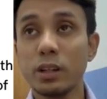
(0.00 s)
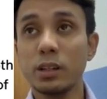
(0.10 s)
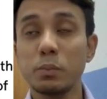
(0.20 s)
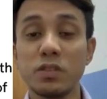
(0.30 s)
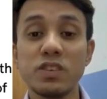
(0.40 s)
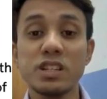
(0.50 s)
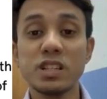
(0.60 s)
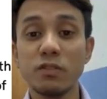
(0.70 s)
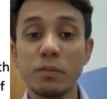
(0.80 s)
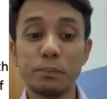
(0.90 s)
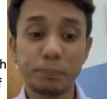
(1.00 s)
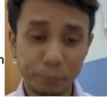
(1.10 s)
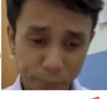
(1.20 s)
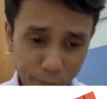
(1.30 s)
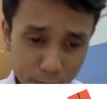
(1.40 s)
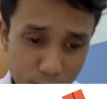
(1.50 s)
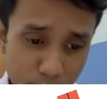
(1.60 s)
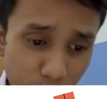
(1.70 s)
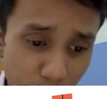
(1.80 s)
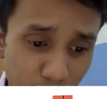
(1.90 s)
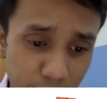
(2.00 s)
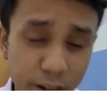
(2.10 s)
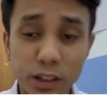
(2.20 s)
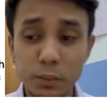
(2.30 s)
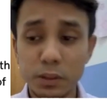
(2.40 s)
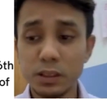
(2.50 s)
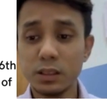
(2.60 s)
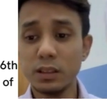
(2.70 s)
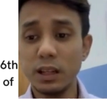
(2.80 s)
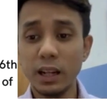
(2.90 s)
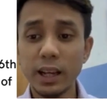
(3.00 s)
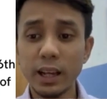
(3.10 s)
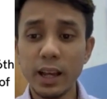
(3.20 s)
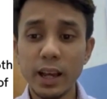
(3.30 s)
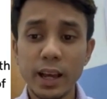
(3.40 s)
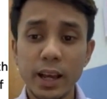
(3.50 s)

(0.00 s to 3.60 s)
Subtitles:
a pervasive developmental delay,